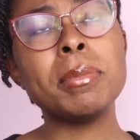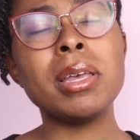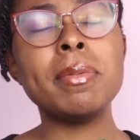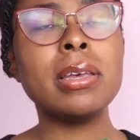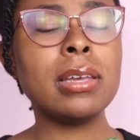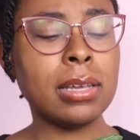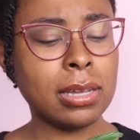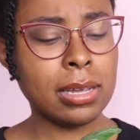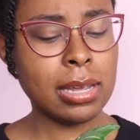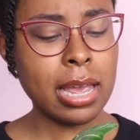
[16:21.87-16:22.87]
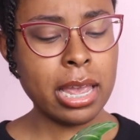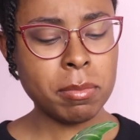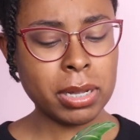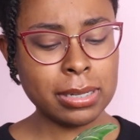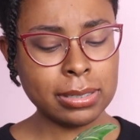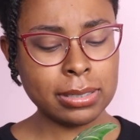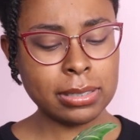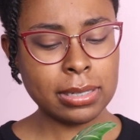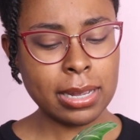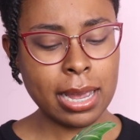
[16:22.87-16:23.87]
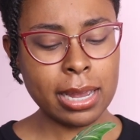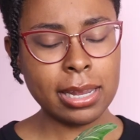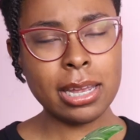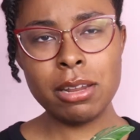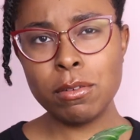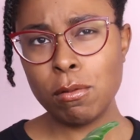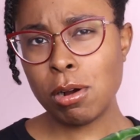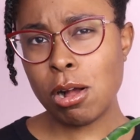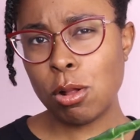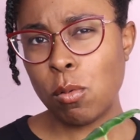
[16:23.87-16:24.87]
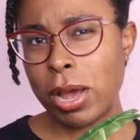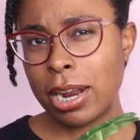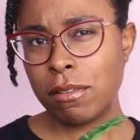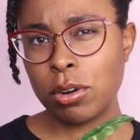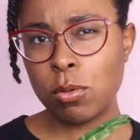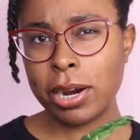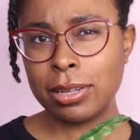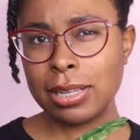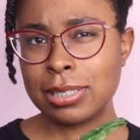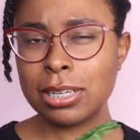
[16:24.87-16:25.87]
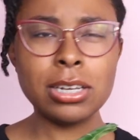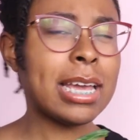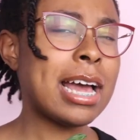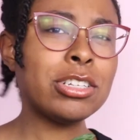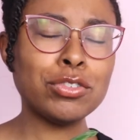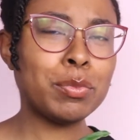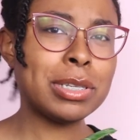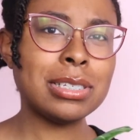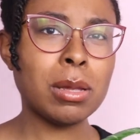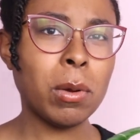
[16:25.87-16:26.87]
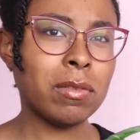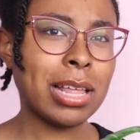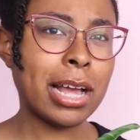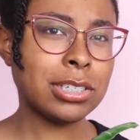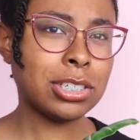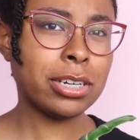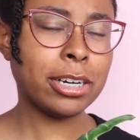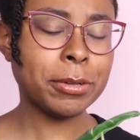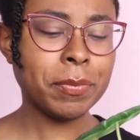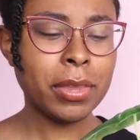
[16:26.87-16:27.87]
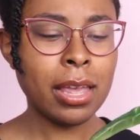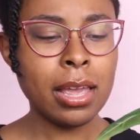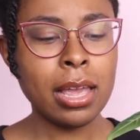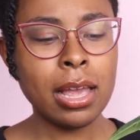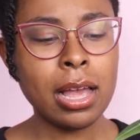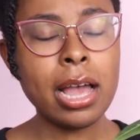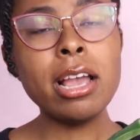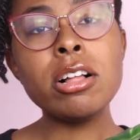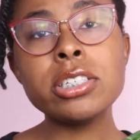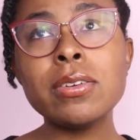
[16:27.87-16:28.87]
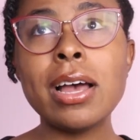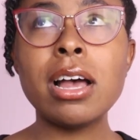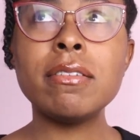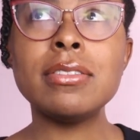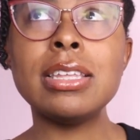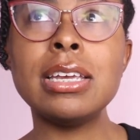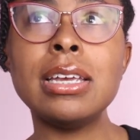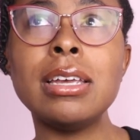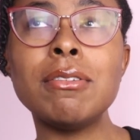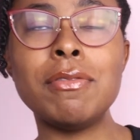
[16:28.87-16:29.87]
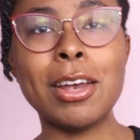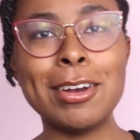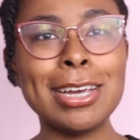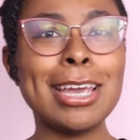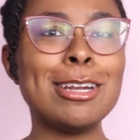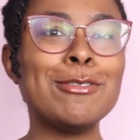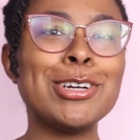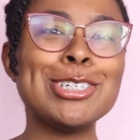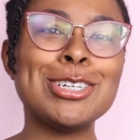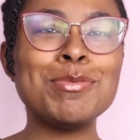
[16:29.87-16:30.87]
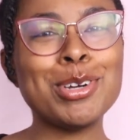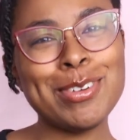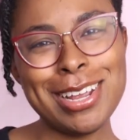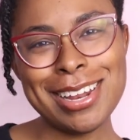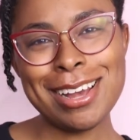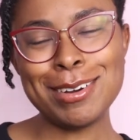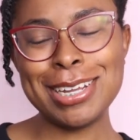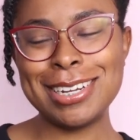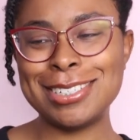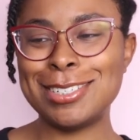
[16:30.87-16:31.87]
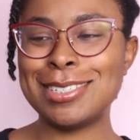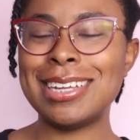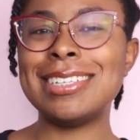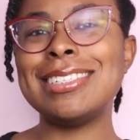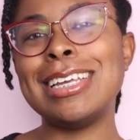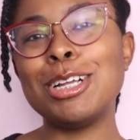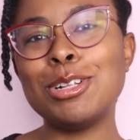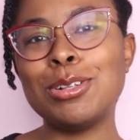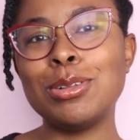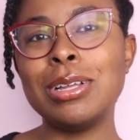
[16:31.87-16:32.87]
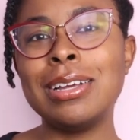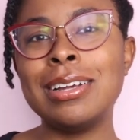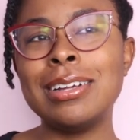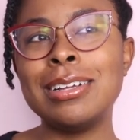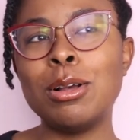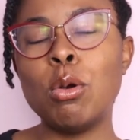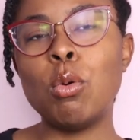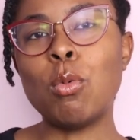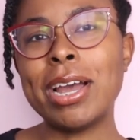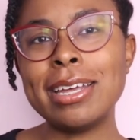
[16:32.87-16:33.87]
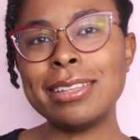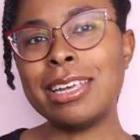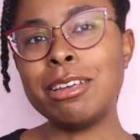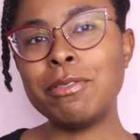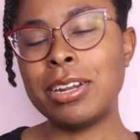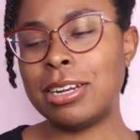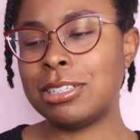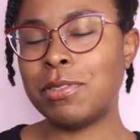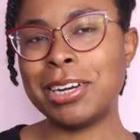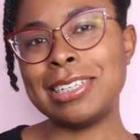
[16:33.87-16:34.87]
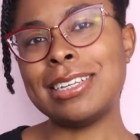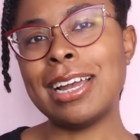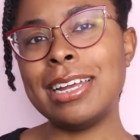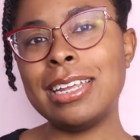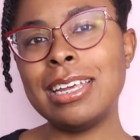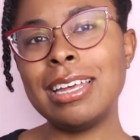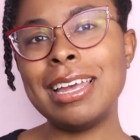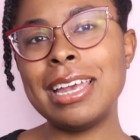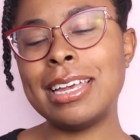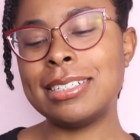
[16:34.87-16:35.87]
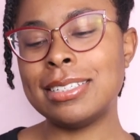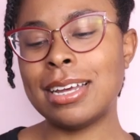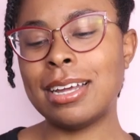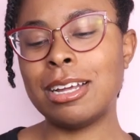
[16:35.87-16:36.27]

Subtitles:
maybe 8 months. I can't even recall when I've acquired this. It had to have been summer of last year. I also have the variegated version, but right now it is just a single white leaf and it is very tiny. It